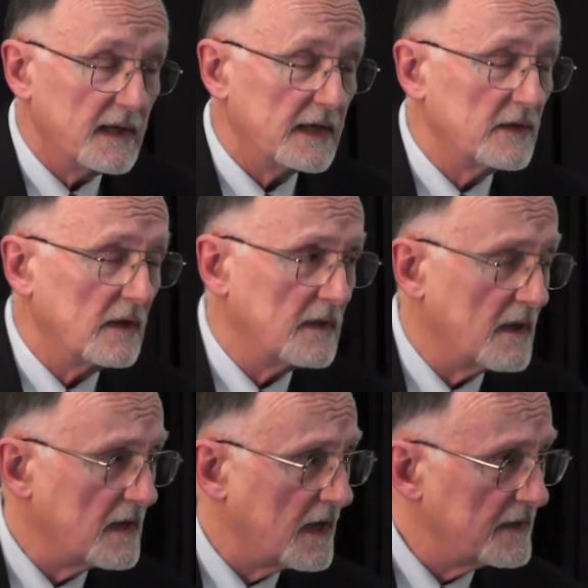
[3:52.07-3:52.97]
had
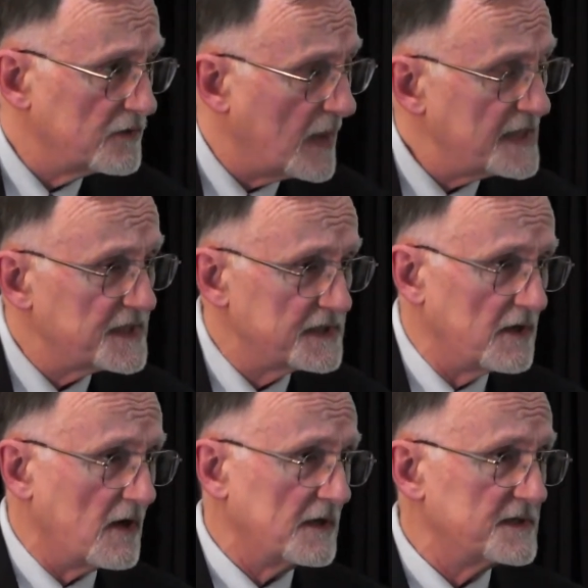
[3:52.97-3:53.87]
gone on twice as
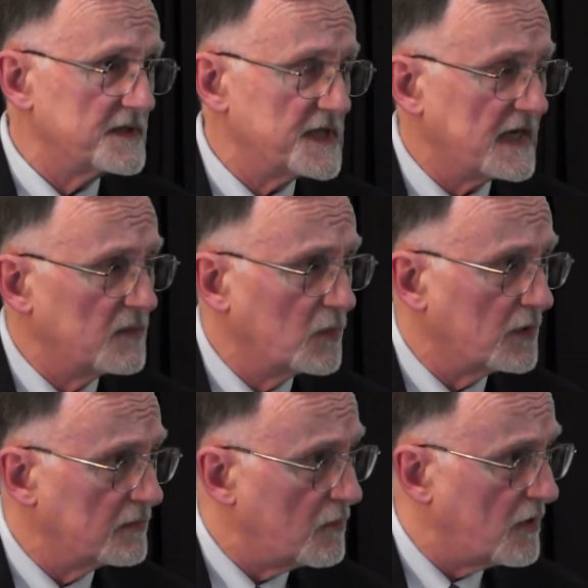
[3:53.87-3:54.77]
long as the Second
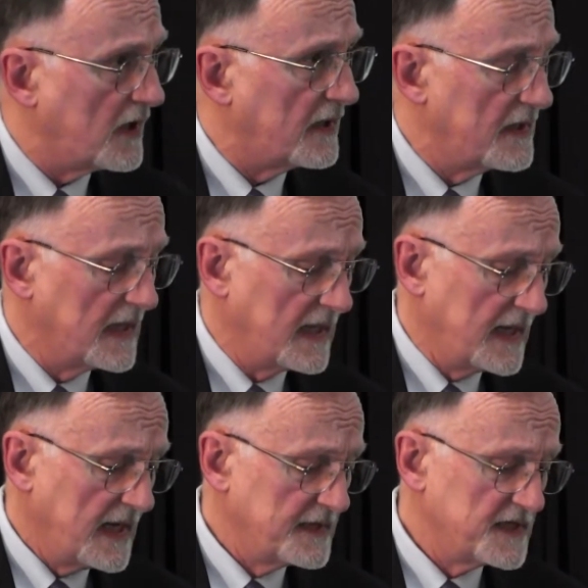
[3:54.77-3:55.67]
World War,
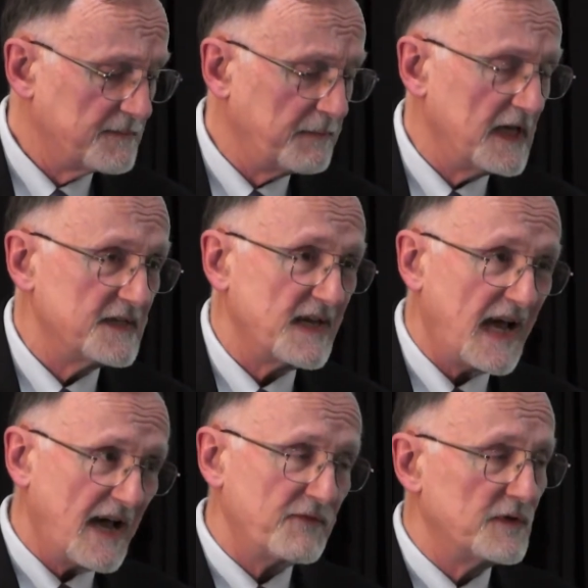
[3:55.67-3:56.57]
had displaced
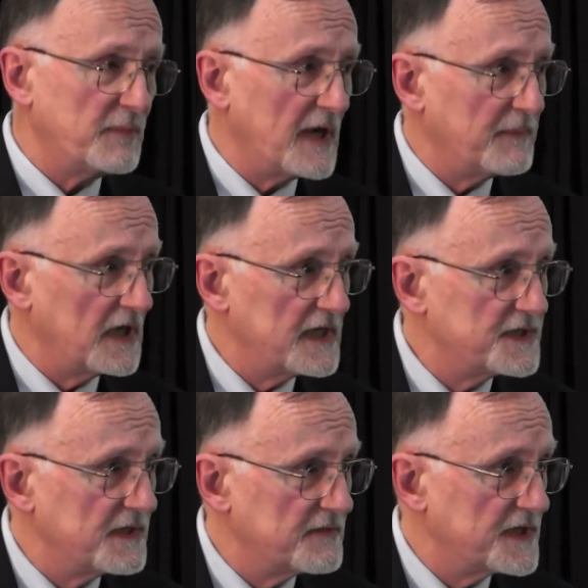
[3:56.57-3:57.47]
half the
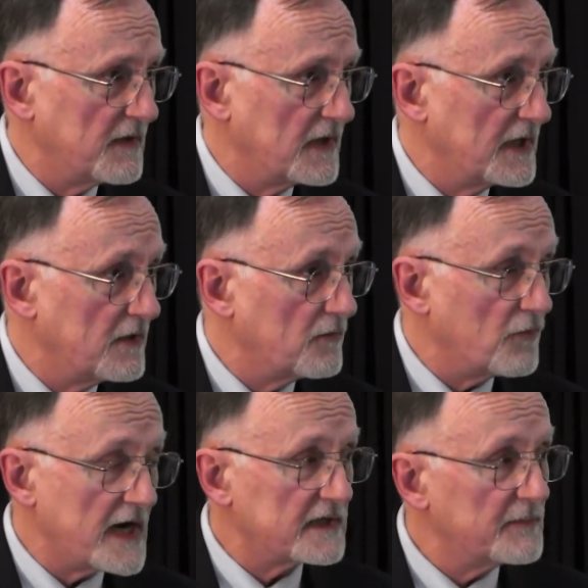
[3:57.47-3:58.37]
population of Sierra Leone,
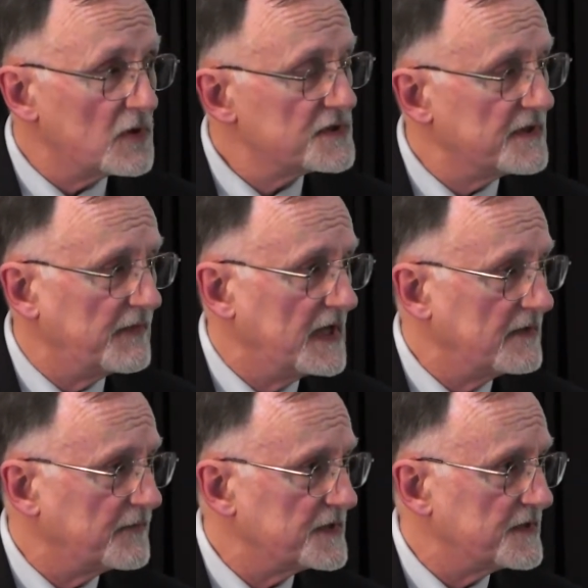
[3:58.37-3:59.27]
wrecked most of the
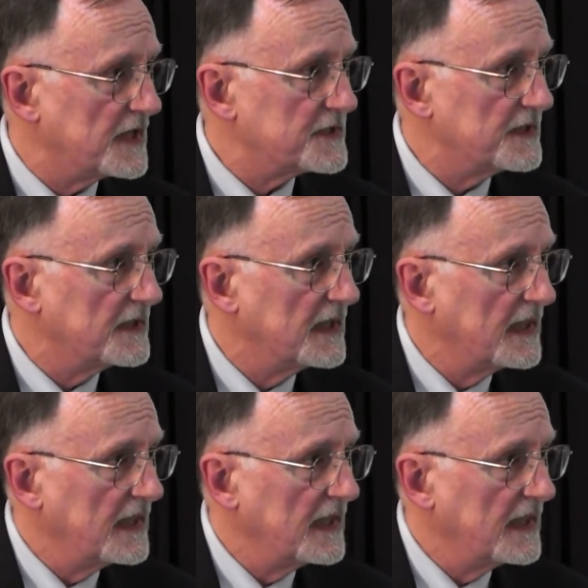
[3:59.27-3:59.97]
infrastructure.